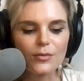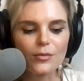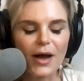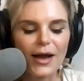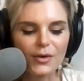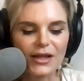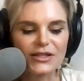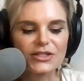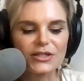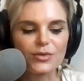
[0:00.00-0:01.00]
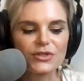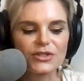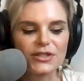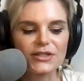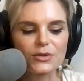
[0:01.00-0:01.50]
my relationship with
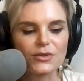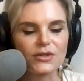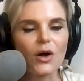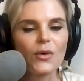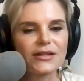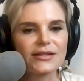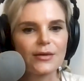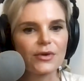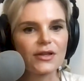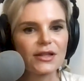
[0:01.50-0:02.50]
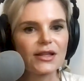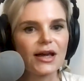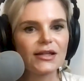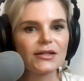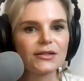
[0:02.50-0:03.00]
Jesus was always separate than
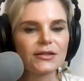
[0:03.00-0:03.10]
that.